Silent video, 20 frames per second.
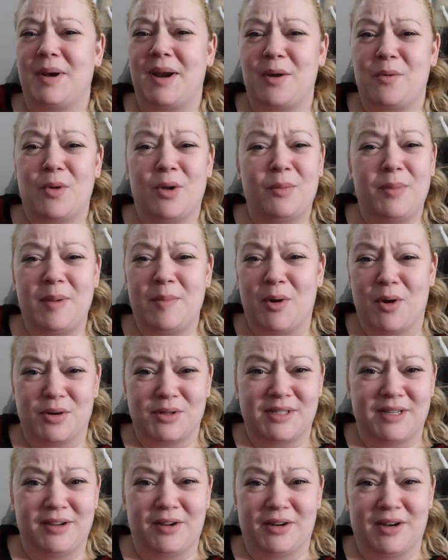but I will be
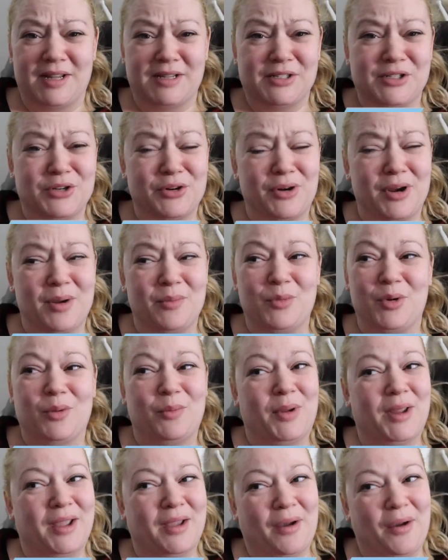posting on Instagram when
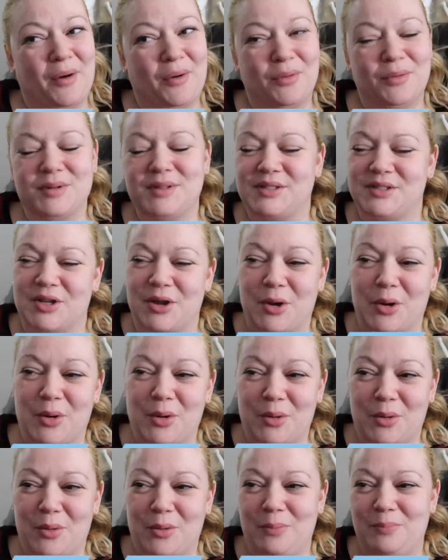we go.
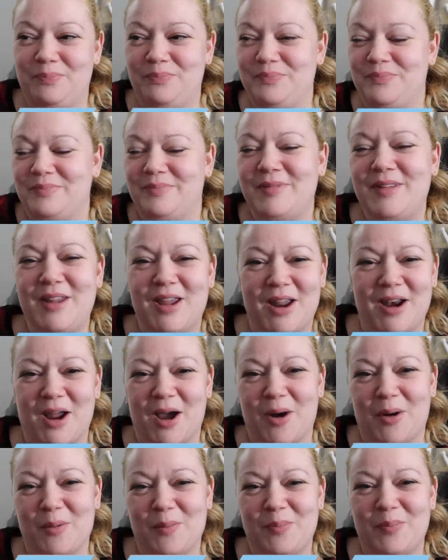So, you
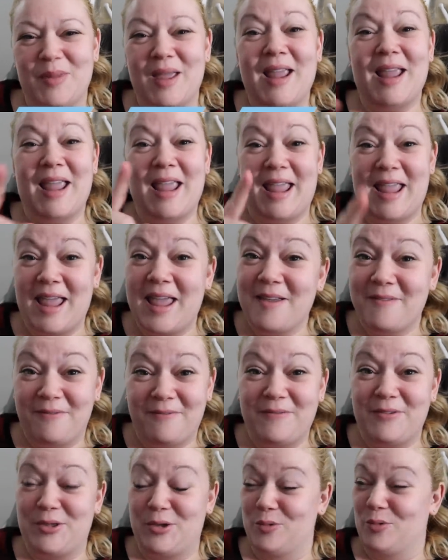know,
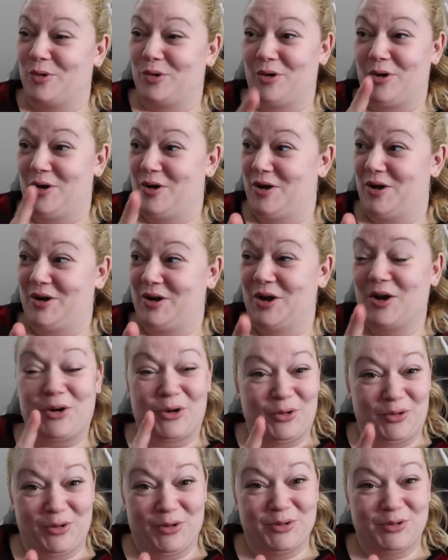if you were on a
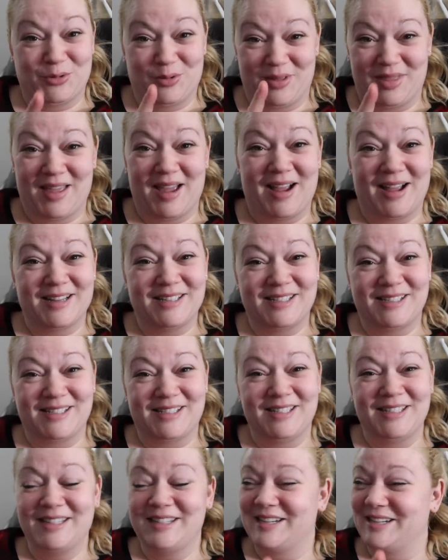cruise with
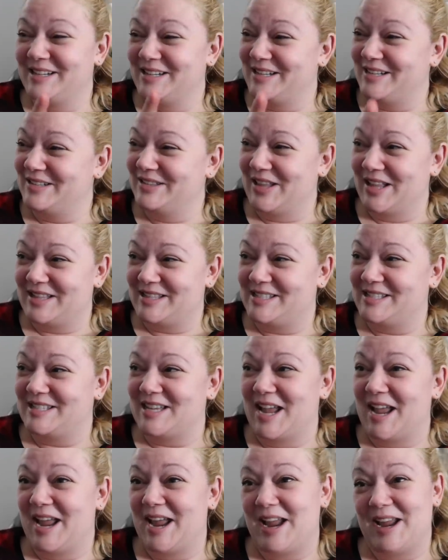us, let's
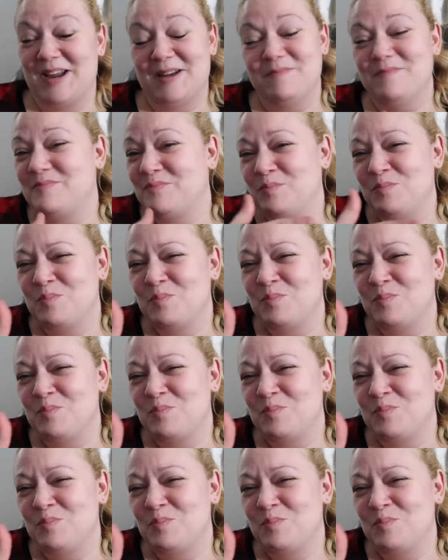say